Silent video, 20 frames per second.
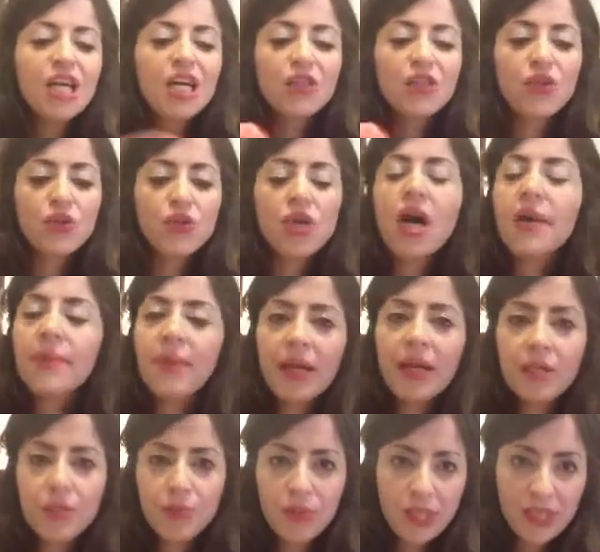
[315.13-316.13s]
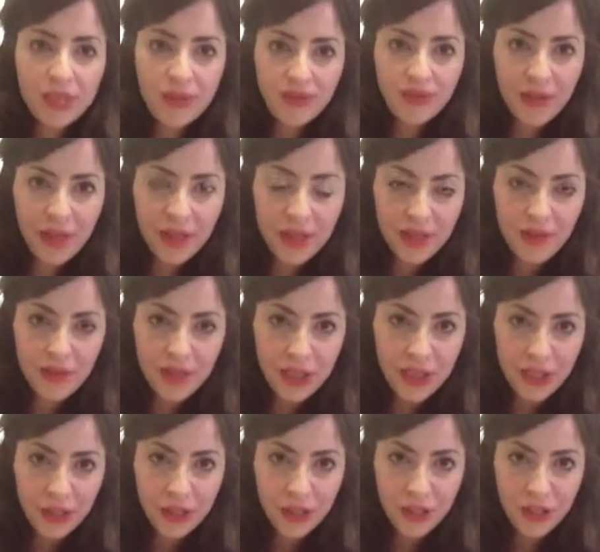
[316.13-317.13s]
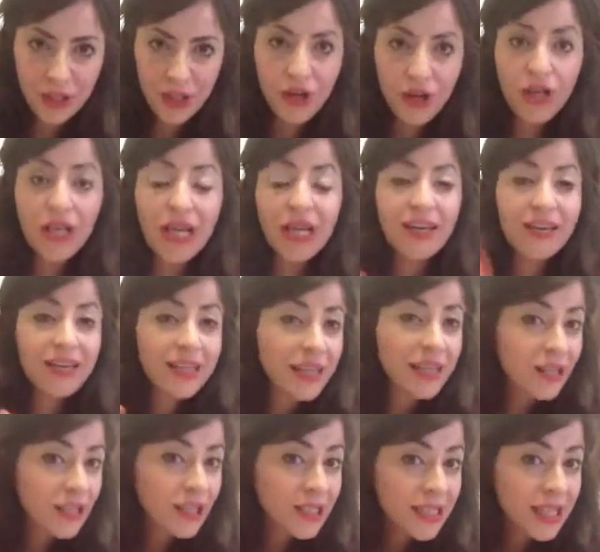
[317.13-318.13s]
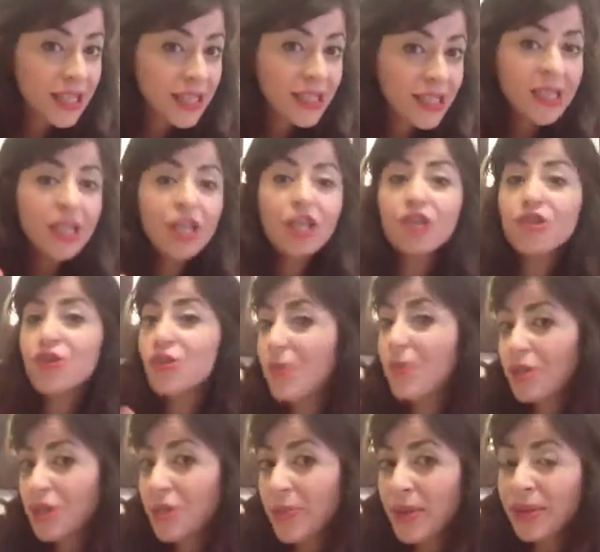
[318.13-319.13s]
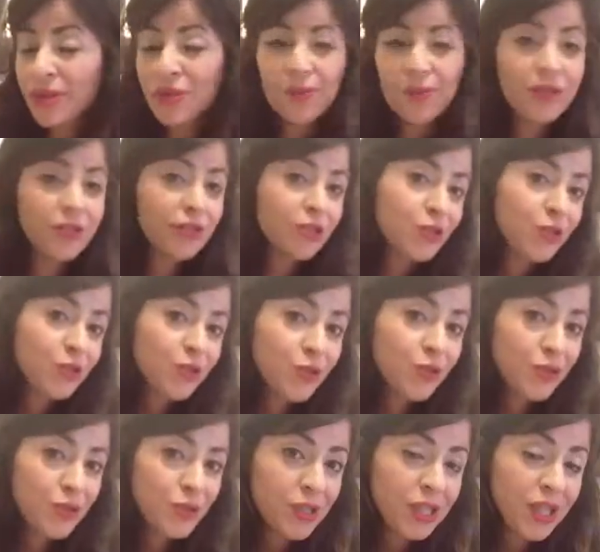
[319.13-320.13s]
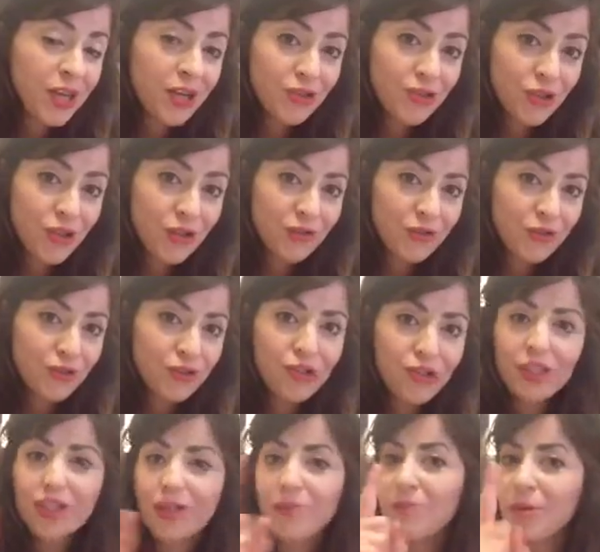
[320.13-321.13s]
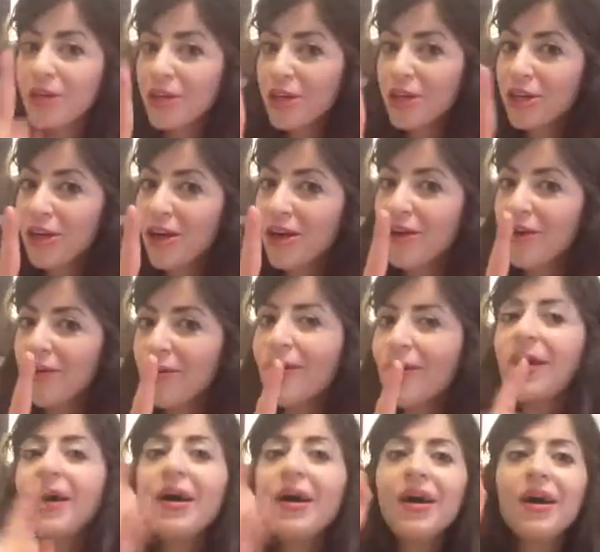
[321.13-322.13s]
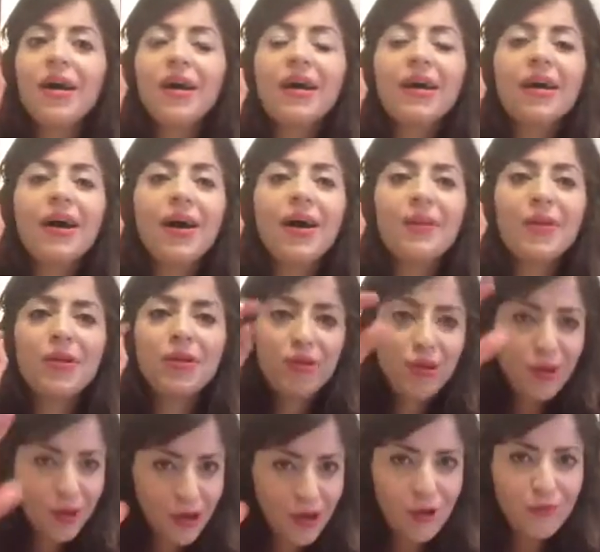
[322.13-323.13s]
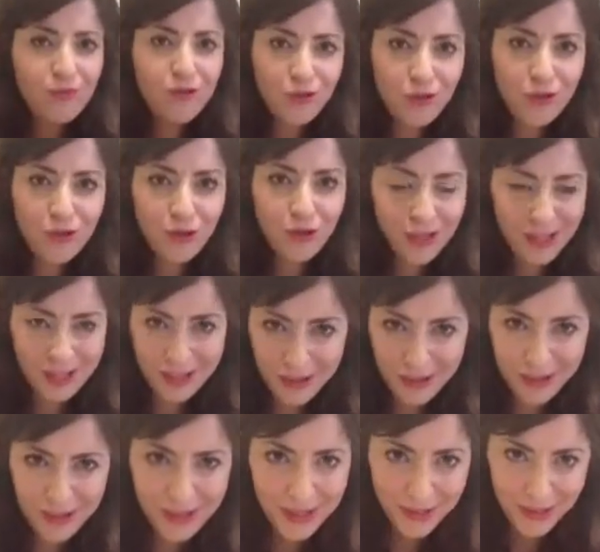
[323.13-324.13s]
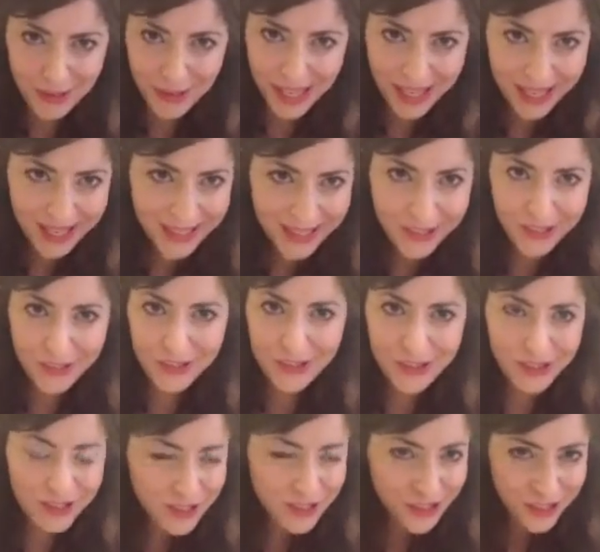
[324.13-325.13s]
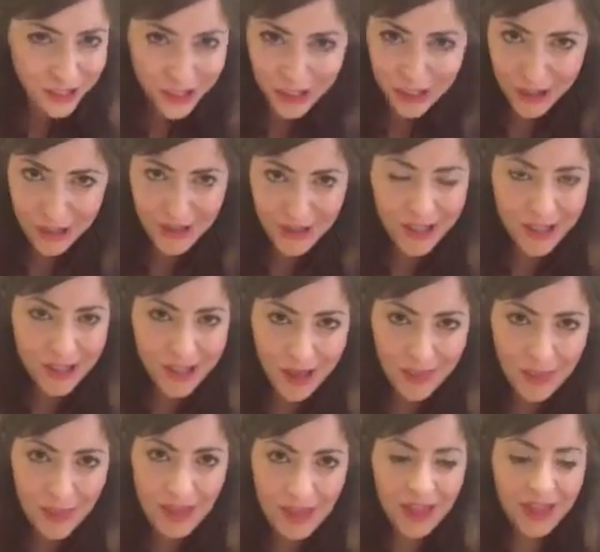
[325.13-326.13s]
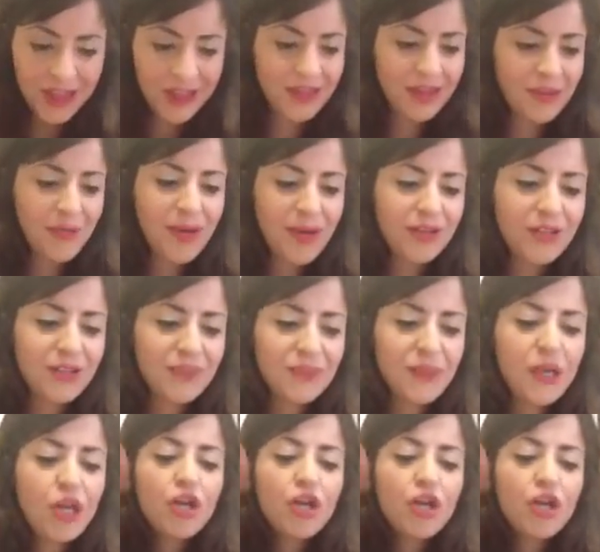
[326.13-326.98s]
So time management is very, very critical, and I cannot tell too much about it because I don't know your schedule, unfortunately, but I'm sure you can do it, okay? So just to spend the time and thinking about it.